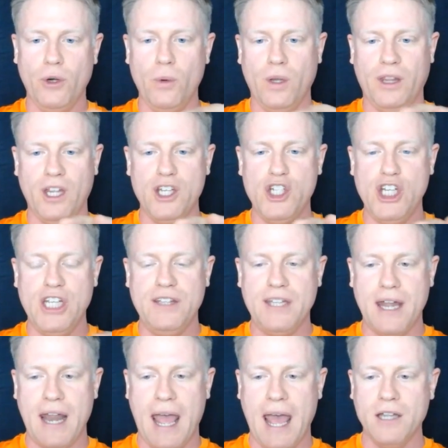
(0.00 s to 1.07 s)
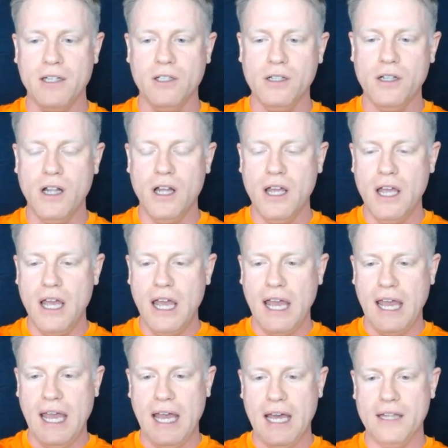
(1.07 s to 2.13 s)
with a G10 handle.
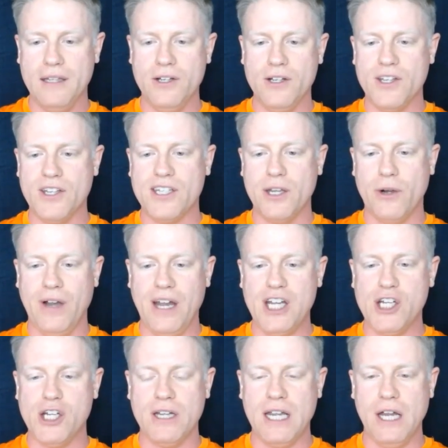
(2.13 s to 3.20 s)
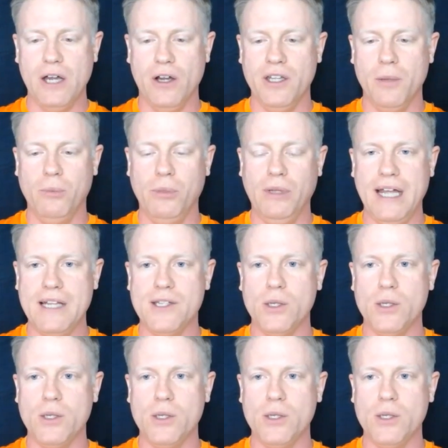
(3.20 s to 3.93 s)
And there's a serration here on the blade,